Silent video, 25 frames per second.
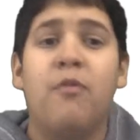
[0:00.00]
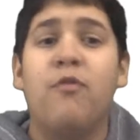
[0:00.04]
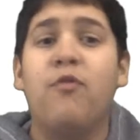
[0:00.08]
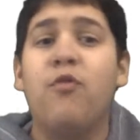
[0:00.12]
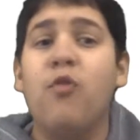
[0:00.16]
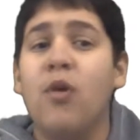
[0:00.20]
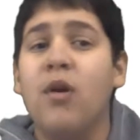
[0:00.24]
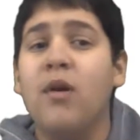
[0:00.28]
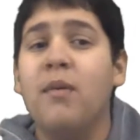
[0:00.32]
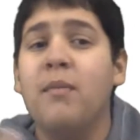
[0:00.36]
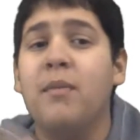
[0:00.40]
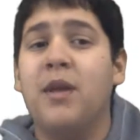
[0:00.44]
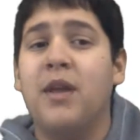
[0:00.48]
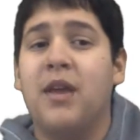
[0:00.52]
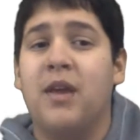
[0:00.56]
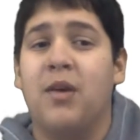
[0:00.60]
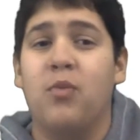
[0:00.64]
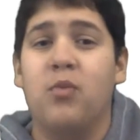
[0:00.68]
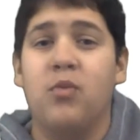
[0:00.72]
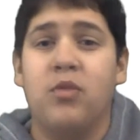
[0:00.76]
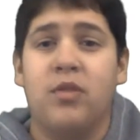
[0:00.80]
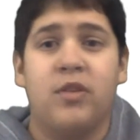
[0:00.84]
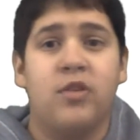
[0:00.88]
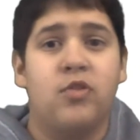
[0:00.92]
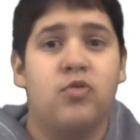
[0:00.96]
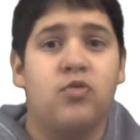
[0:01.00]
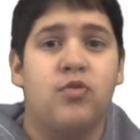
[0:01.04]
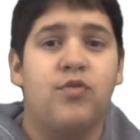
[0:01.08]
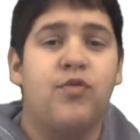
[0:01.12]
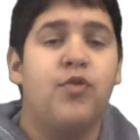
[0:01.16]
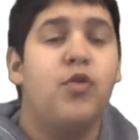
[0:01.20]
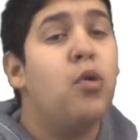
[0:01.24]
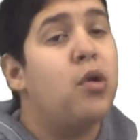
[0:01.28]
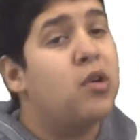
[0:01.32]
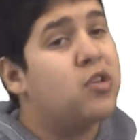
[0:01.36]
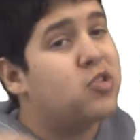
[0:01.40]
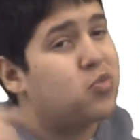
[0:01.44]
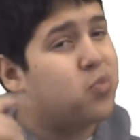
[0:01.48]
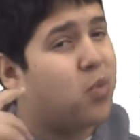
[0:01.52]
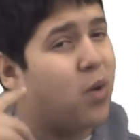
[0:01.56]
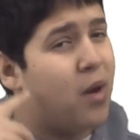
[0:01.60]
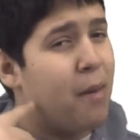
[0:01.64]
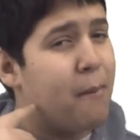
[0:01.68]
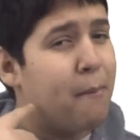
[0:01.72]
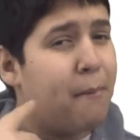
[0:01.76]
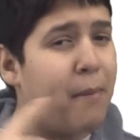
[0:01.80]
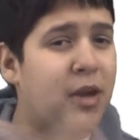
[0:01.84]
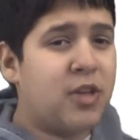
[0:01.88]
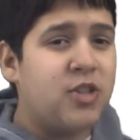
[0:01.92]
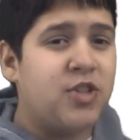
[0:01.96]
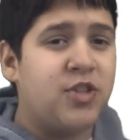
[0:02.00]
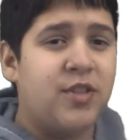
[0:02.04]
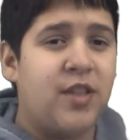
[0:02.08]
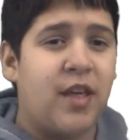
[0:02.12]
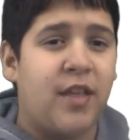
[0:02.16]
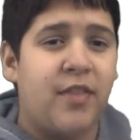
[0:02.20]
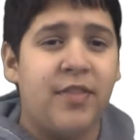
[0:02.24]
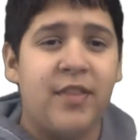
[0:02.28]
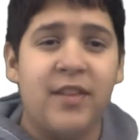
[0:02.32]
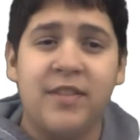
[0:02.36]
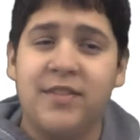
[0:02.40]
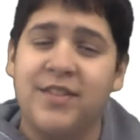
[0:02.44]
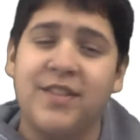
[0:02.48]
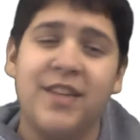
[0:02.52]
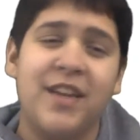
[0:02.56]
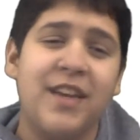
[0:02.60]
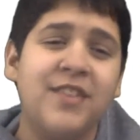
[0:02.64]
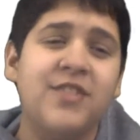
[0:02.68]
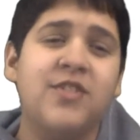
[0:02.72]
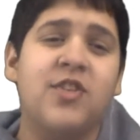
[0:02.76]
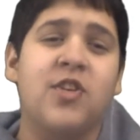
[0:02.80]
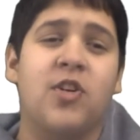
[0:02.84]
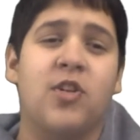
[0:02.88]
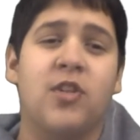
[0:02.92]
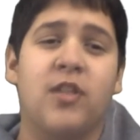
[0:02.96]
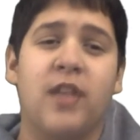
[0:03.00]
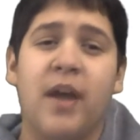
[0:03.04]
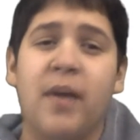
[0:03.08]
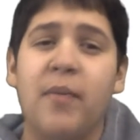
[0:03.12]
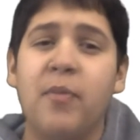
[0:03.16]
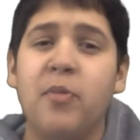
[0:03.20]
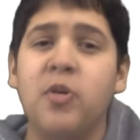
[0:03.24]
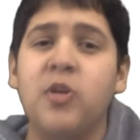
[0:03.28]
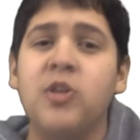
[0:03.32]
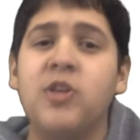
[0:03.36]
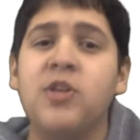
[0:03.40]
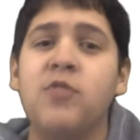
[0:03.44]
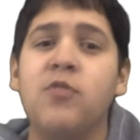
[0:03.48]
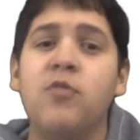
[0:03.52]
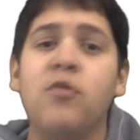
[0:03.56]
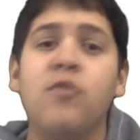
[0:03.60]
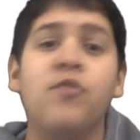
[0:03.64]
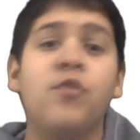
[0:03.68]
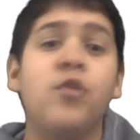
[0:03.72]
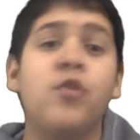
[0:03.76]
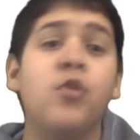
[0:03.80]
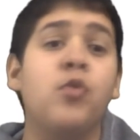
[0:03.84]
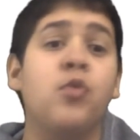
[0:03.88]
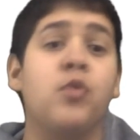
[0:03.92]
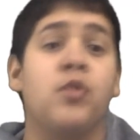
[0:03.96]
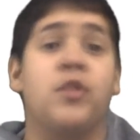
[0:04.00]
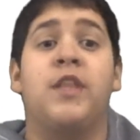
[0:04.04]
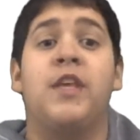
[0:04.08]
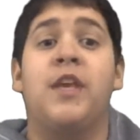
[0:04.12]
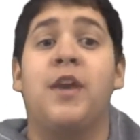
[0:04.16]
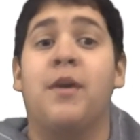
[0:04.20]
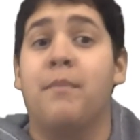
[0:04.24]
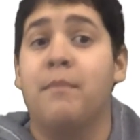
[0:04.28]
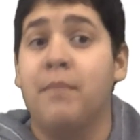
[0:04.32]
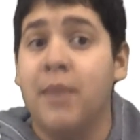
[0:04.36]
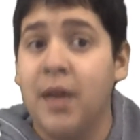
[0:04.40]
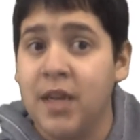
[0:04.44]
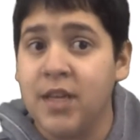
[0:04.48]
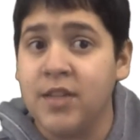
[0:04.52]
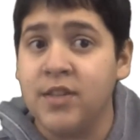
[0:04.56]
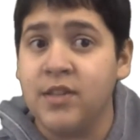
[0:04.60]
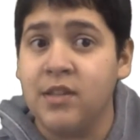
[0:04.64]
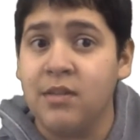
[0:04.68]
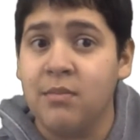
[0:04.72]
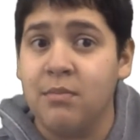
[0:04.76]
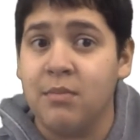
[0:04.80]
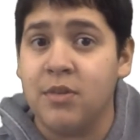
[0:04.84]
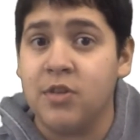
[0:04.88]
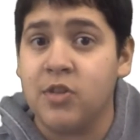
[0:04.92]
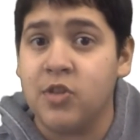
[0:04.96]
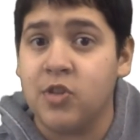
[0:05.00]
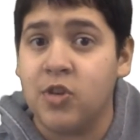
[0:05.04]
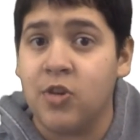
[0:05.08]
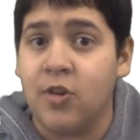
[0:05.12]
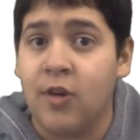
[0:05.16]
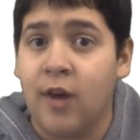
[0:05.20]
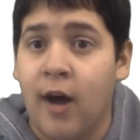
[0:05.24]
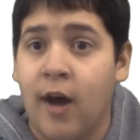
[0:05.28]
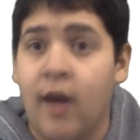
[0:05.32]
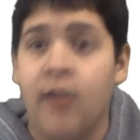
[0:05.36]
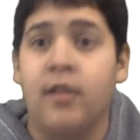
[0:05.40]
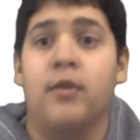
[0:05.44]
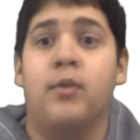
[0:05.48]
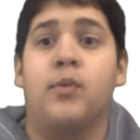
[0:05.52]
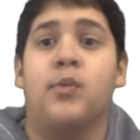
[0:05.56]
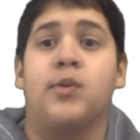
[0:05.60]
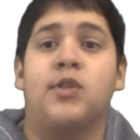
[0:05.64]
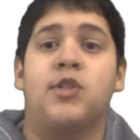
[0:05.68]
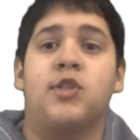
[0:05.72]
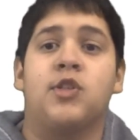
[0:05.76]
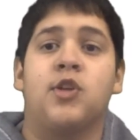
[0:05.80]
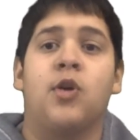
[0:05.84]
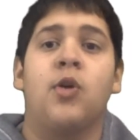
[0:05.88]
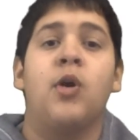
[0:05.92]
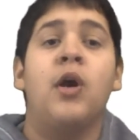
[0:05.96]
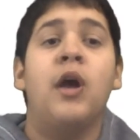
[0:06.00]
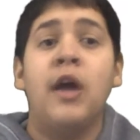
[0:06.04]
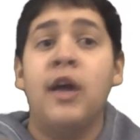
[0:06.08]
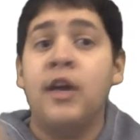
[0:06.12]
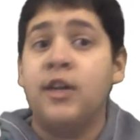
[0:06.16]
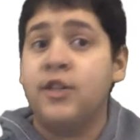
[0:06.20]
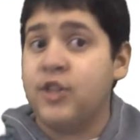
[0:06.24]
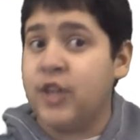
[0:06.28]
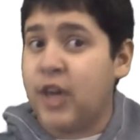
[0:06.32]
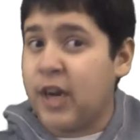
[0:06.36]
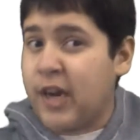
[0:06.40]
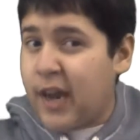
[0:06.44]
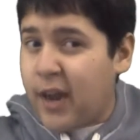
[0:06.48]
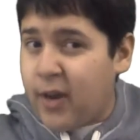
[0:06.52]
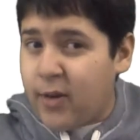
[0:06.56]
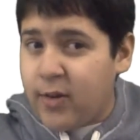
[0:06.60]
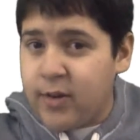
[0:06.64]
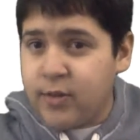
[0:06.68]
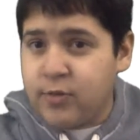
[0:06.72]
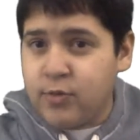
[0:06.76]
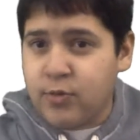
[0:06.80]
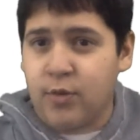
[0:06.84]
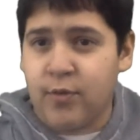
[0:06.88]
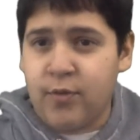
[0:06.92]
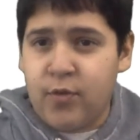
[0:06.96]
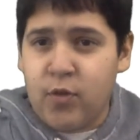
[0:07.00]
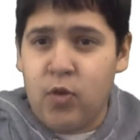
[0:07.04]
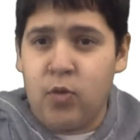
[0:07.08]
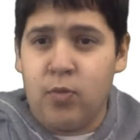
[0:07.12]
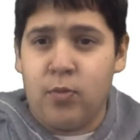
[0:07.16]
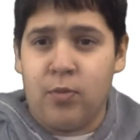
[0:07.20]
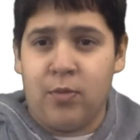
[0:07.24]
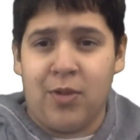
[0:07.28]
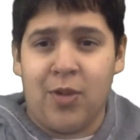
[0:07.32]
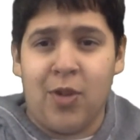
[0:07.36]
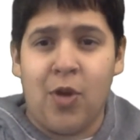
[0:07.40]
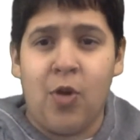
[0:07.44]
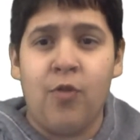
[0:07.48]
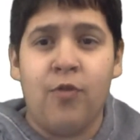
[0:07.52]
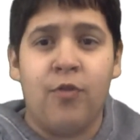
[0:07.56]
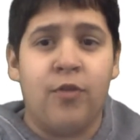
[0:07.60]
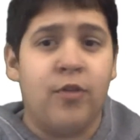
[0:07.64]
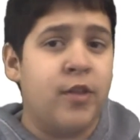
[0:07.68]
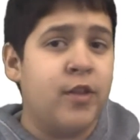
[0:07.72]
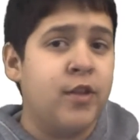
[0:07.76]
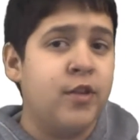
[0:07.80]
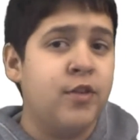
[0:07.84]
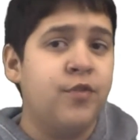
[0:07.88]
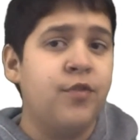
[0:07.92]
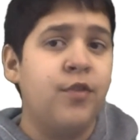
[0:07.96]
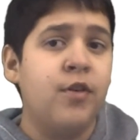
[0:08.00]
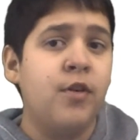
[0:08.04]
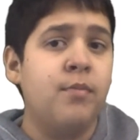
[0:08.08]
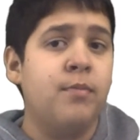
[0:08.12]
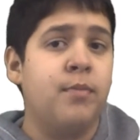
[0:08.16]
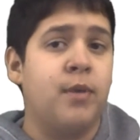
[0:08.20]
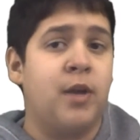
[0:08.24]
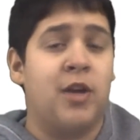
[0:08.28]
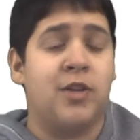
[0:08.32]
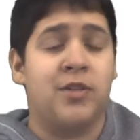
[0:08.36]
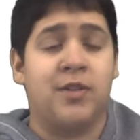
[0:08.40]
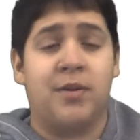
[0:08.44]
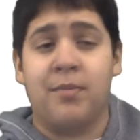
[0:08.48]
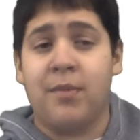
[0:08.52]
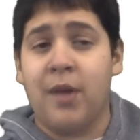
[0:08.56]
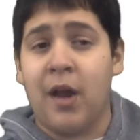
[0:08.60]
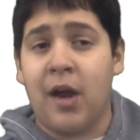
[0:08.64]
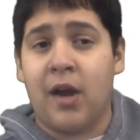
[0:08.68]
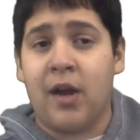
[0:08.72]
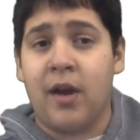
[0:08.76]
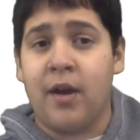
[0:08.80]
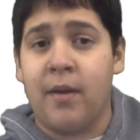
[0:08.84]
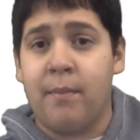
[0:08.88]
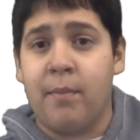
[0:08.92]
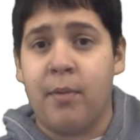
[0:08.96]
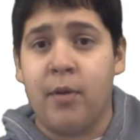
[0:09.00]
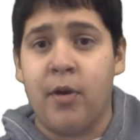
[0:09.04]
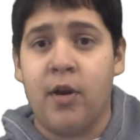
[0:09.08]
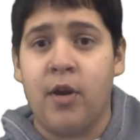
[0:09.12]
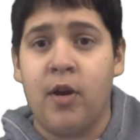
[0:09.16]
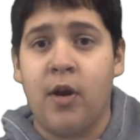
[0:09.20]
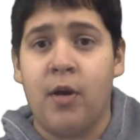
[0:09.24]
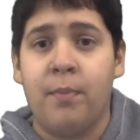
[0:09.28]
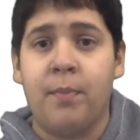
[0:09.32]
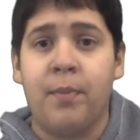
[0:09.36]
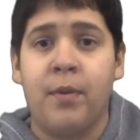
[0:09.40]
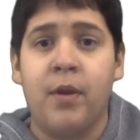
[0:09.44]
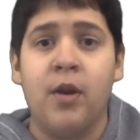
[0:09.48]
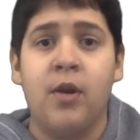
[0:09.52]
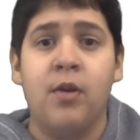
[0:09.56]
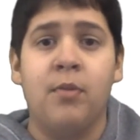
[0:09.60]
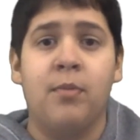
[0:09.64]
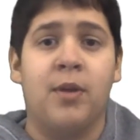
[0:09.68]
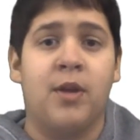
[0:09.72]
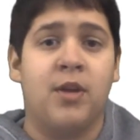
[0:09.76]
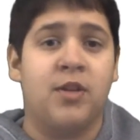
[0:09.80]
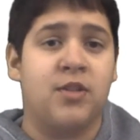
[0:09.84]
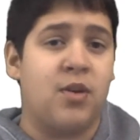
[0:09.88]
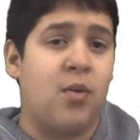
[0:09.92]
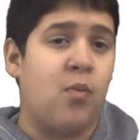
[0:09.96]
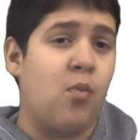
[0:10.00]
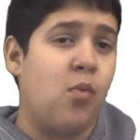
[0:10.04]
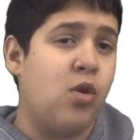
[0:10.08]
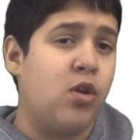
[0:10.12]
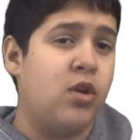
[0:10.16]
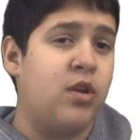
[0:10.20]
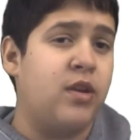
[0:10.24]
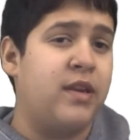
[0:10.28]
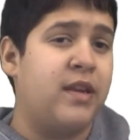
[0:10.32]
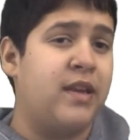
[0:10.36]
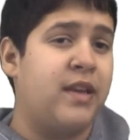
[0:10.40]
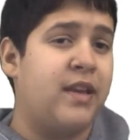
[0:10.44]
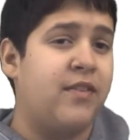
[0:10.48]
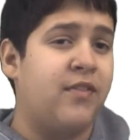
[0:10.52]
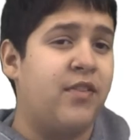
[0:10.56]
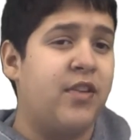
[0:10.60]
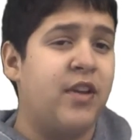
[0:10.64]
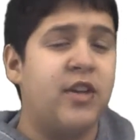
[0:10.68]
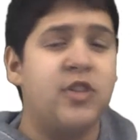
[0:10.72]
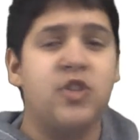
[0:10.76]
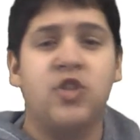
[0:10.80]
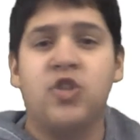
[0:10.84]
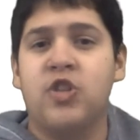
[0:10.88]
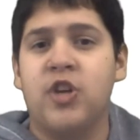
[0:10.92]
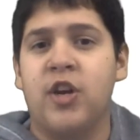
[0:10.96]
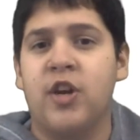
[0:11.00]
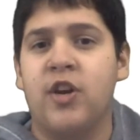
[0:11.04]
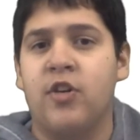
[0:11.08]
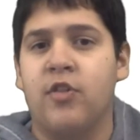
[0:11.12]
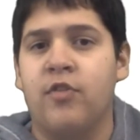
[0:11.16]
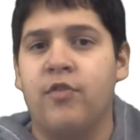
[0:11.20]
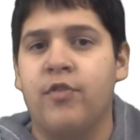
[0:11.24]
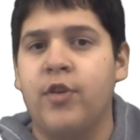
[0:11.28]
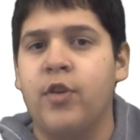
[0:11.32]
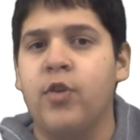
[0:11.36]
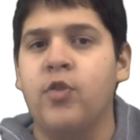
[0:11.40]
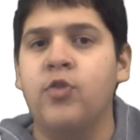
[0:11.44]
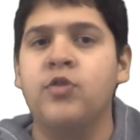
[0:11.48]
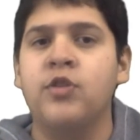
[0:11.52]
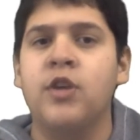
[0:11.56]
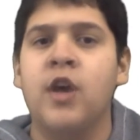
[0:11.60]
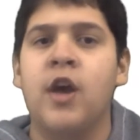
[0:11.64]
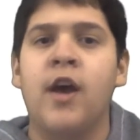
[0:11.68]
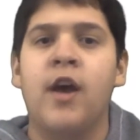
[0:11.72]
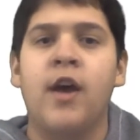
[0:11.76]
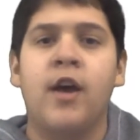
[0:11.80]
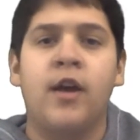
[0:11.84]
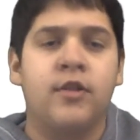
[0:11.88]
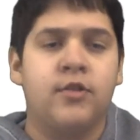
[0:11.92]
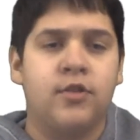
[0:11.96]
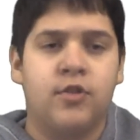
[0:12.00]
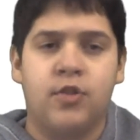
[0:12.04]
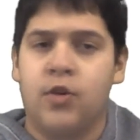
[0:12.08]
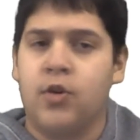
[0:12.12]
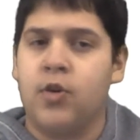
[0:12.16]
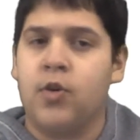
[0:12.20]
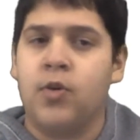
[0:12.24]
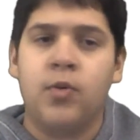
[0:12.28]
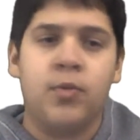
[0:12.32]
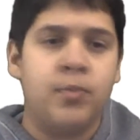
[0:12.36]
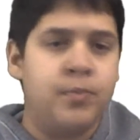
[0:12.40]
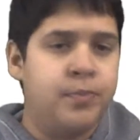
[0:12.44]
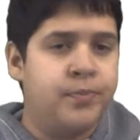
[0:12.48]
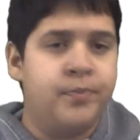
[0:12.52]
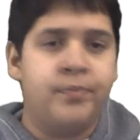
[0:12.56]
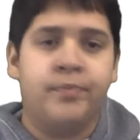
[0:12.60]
Before I begin with this review, I just want to mention that this is a collaborative review with the amazing Mr. Hollywood Show. Check out his review below for this film, because I'm not going to put it up here because I want you to give his channel views. So,